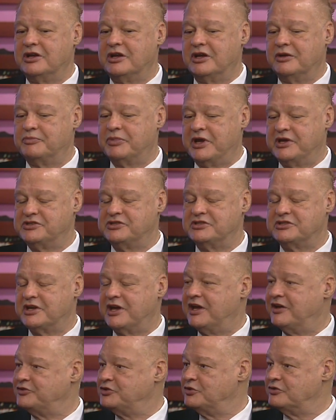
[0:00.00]
uh, passes
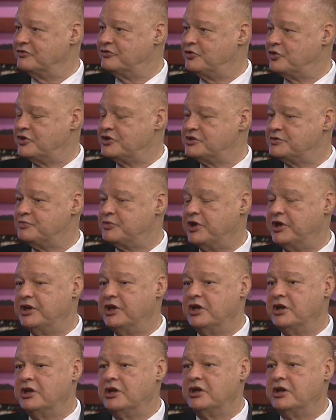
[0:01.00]
I have to enforce, but
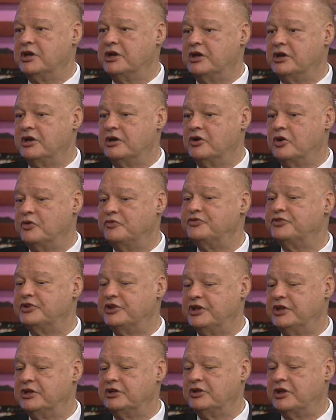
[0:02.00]
uh,
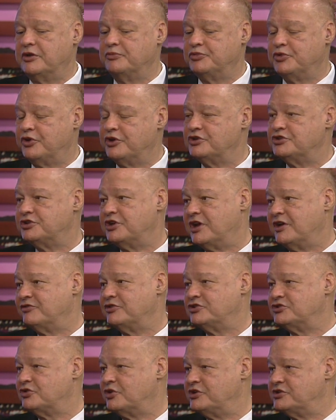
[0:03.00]
hopefully employers should have
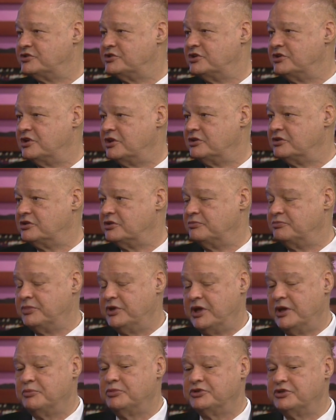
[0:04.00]
the choice to, to
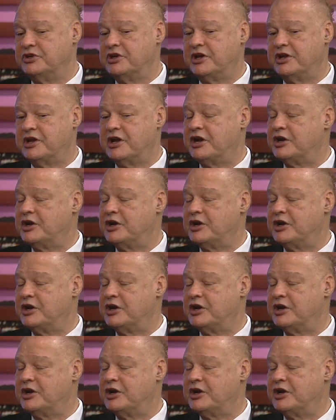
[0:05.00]
be able to not